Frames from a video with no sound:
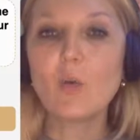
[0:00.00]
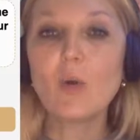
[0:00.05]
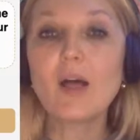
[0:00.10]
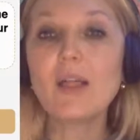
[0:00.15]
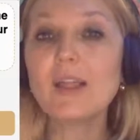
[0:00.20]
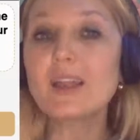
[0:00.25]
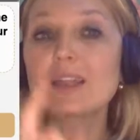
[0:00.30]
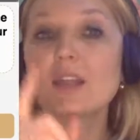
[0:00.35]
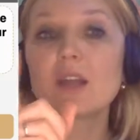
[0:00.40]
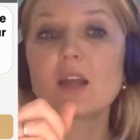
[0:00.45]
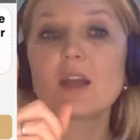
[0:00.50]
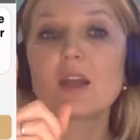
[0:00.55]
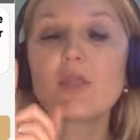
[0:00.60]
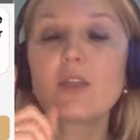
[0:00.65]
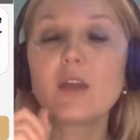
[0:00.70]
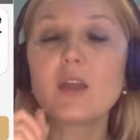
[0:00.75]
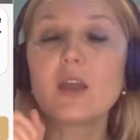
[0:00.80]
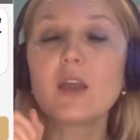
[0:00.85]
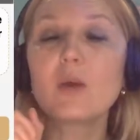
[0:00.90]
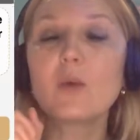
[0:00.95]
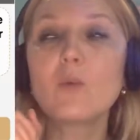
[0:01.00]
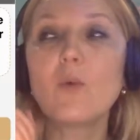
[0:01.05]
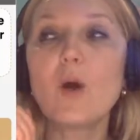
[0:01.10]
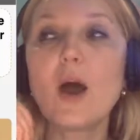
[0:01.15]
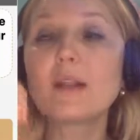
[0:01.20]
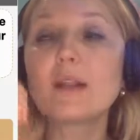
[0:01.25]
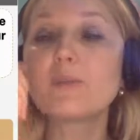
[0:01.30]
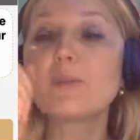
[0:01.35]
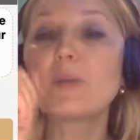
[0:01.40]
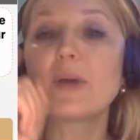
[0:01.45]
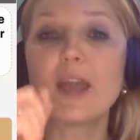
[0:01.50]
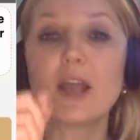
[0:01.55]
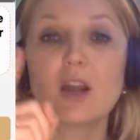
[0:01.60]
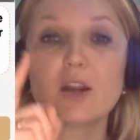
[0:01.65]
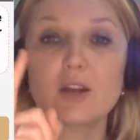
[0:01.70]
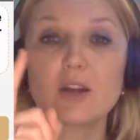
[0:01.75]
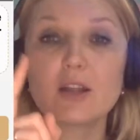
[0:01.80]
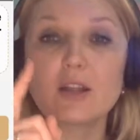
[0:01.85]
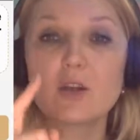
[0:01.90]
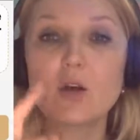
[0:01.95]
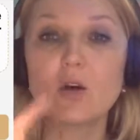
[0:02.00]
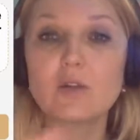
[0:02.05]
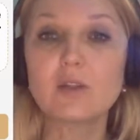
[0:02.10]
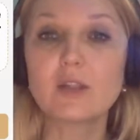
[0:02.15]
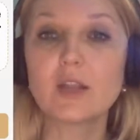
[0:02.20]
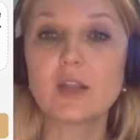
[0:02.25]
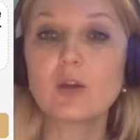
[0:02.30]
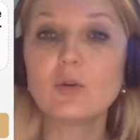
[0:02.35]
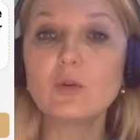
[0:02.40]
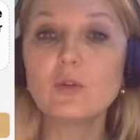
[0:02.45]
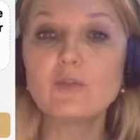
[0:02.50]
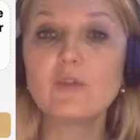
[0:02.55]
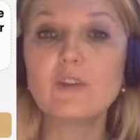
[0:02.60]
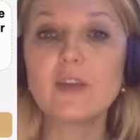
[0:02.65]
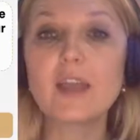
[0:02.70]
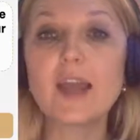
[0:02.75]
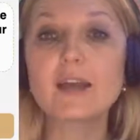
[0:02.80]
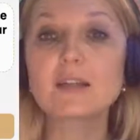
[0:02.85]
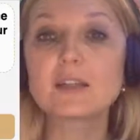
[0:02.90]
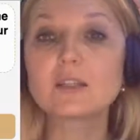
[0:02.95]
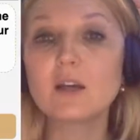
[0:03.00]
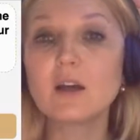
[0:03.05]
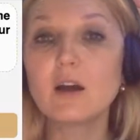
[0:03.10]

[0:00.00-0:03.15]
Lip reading: It's the one pair is only hun viet.